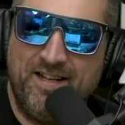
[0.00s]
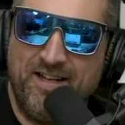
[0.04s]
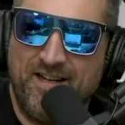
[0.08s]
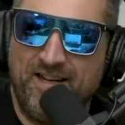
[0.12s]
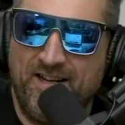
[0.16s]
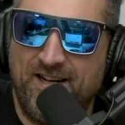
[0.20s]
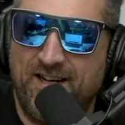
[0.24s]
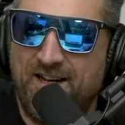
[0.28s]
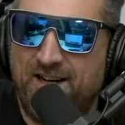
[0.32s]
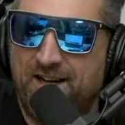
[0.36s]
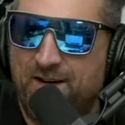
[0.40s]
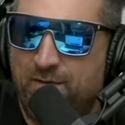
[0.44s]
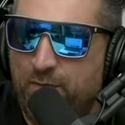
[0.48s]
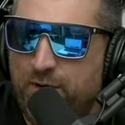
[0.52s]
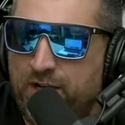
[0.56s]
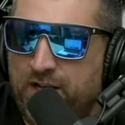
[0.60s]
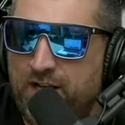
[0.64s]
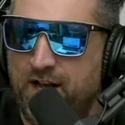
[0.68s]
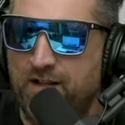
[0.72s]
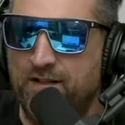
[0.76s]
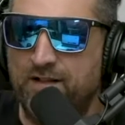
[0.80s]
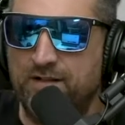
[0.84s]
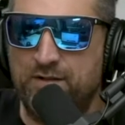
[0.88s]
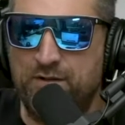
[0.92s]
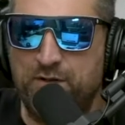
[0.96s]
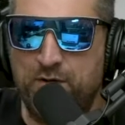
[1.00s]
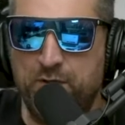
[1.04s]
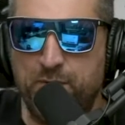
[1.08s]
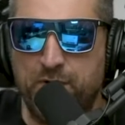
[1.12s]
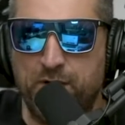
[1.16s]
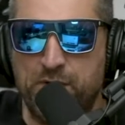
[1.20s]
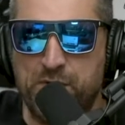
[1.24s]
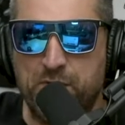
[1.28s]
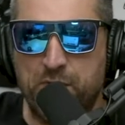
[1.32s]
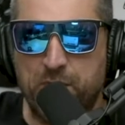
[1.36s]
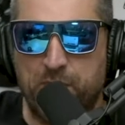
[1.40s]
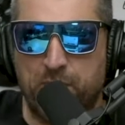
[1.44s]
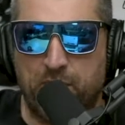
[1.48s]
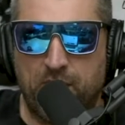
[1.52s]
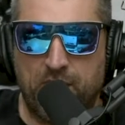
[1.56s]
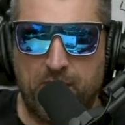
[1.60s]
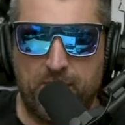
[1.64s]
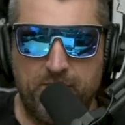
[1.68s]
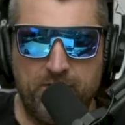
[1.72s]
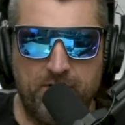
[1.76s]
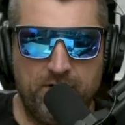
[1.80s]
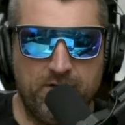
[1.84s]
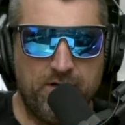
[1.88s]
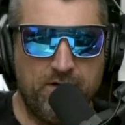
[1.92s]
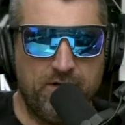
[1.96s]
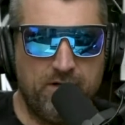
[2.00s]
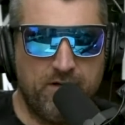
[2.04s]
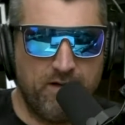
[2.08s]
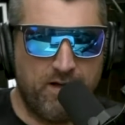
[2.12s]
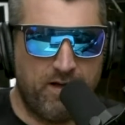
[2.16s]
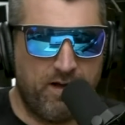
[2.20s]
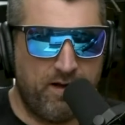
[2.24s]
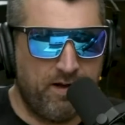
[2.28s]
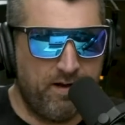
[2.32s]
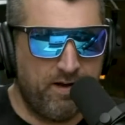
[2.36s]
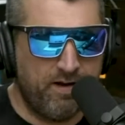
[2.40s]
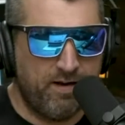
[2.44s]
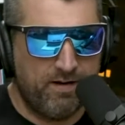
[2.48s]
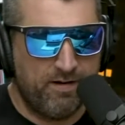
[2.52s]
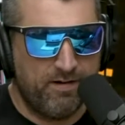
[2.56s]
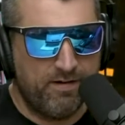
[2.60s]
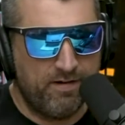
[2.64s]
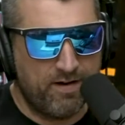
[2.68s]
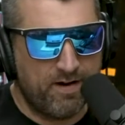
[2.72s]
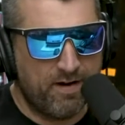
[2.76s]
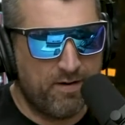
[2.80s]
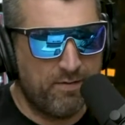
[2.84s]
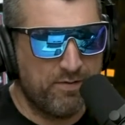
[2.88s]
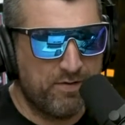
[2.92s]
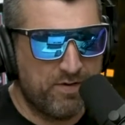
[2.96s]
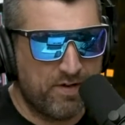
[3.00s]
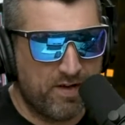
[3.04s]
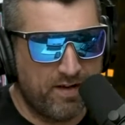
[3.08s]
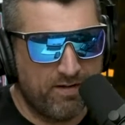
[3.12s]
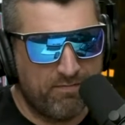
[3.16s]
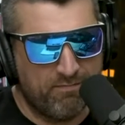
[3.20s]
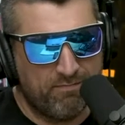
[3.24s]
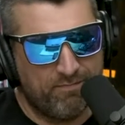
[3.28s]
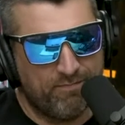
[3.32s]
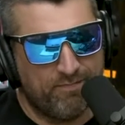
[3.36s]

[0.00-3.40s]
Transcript: we got this 2-bedroom apartment, and I was like,